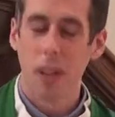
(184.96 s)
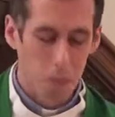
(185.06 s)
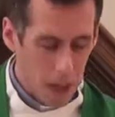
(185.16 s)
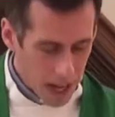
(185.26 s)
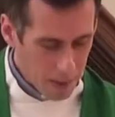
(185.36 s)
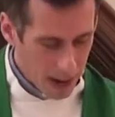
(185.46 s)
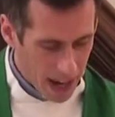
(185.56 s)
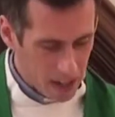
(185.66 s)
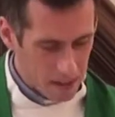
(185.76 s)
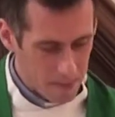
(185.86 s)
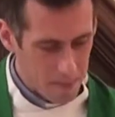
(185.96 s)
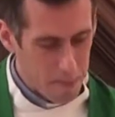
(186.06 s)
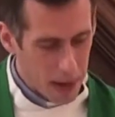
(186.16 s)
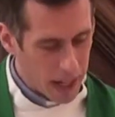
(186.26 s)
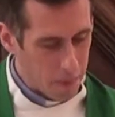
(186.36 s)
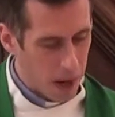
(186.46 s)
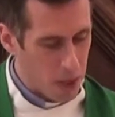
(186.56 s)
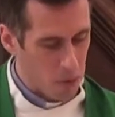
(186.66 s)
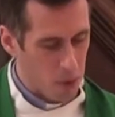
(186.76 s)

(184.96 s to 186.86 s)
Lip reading: a blind man begging by the